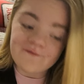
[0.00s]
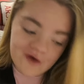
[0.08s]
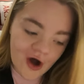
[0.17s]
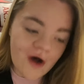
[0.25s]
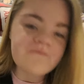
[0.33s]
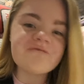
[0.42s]

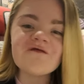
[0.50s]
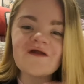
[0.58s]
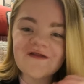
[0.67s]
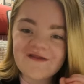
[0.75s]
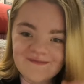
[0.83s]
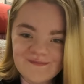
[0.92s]

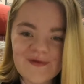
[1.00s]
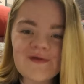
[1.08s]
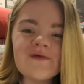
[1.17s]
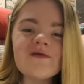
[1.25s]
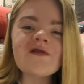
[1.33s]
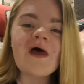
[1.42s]
confidence
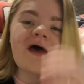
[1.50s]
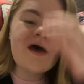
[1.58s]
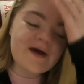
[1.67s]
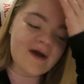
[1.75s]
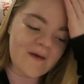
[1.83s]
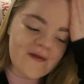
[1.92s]
boost
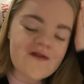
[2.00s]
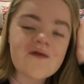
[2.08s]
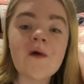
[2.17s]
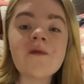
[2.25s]
going into